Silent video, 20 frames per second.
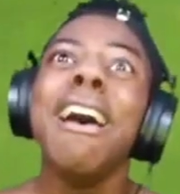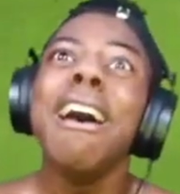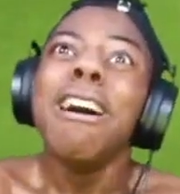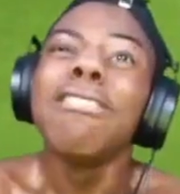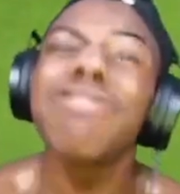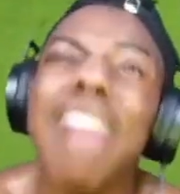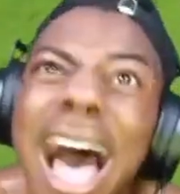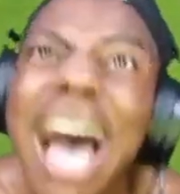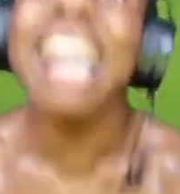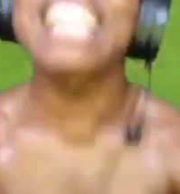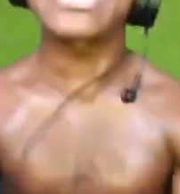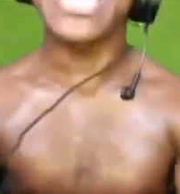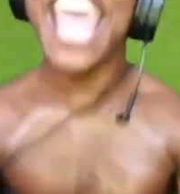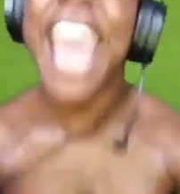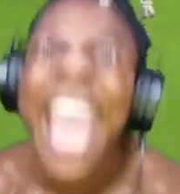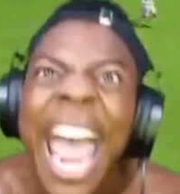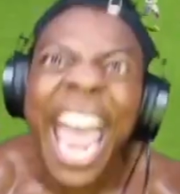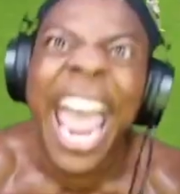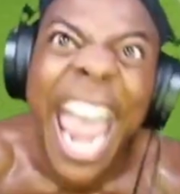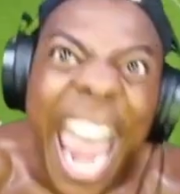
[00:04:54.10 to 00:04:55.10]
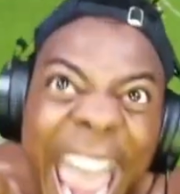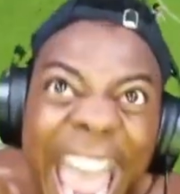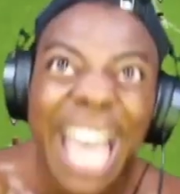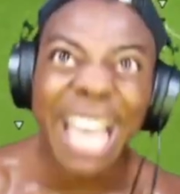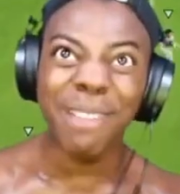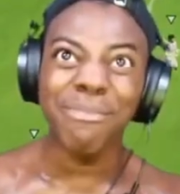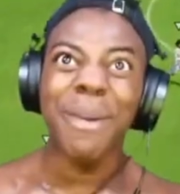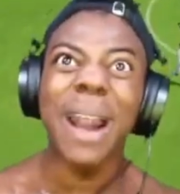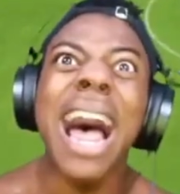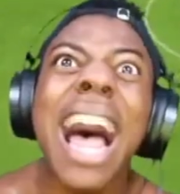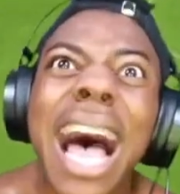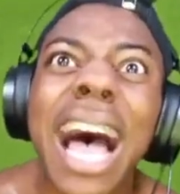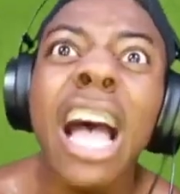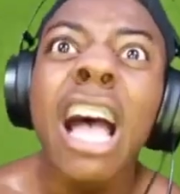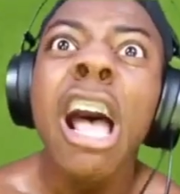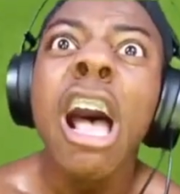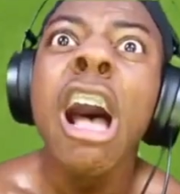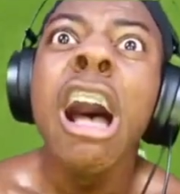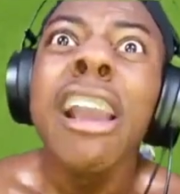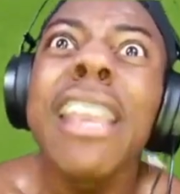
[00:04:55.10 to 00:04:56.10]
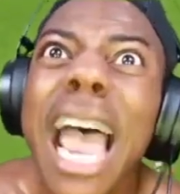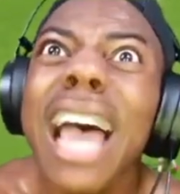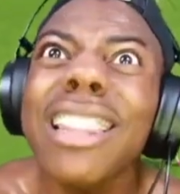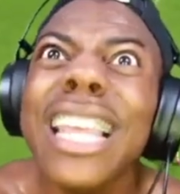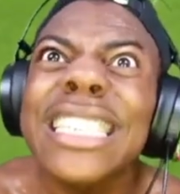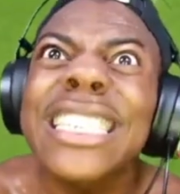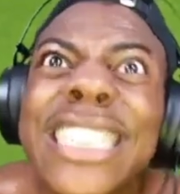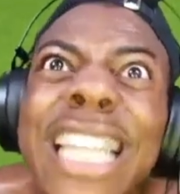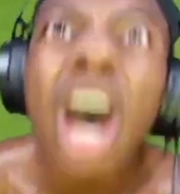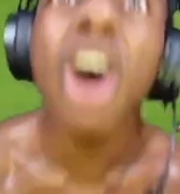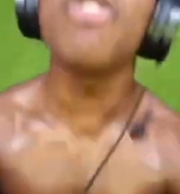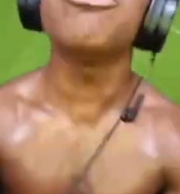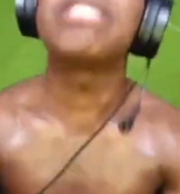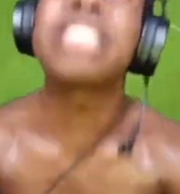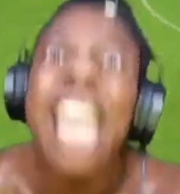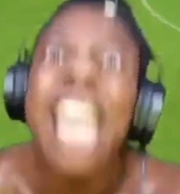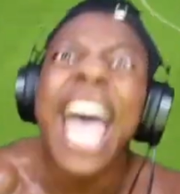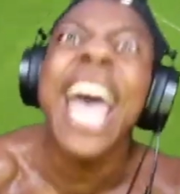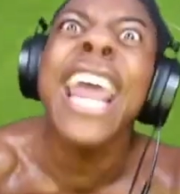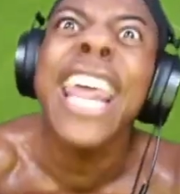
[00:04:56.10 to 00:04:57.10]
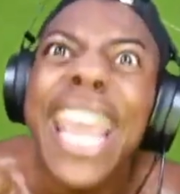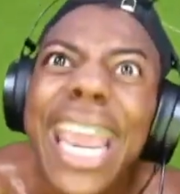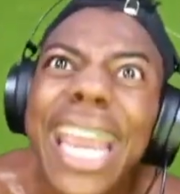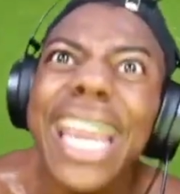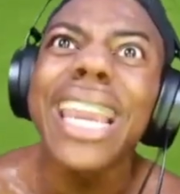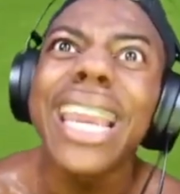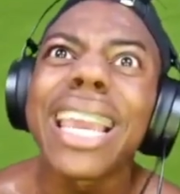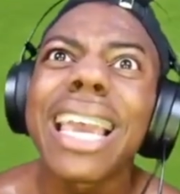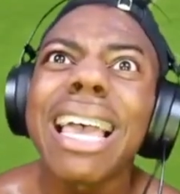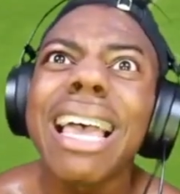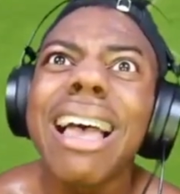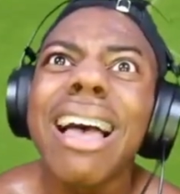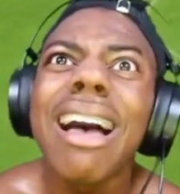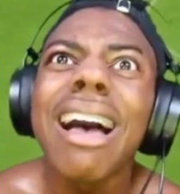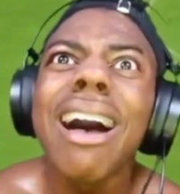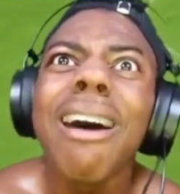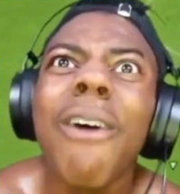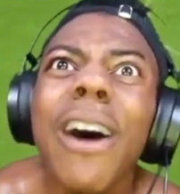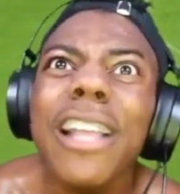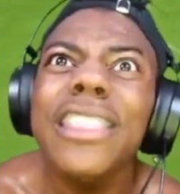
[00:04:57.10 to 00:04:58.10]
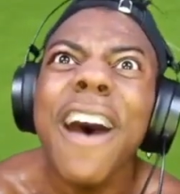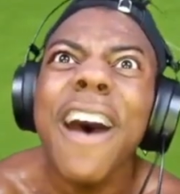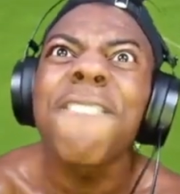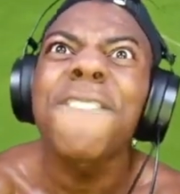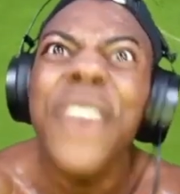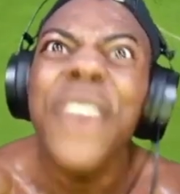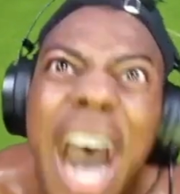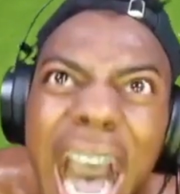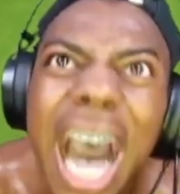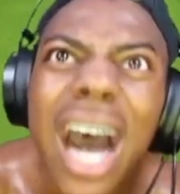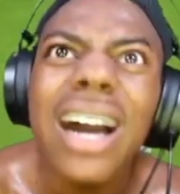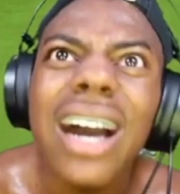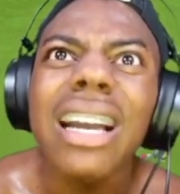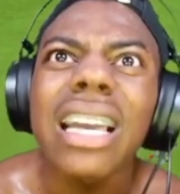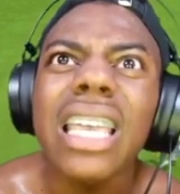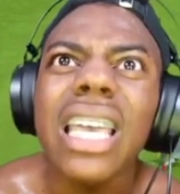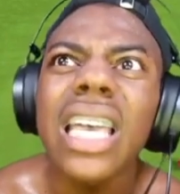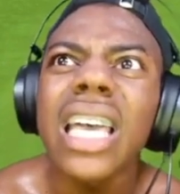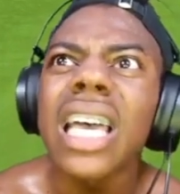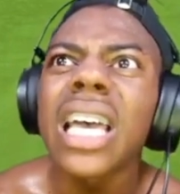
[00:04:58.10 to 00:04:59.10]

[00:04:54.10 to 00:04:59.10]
Look at it, bro! Y'all is so shitty! What the fuck?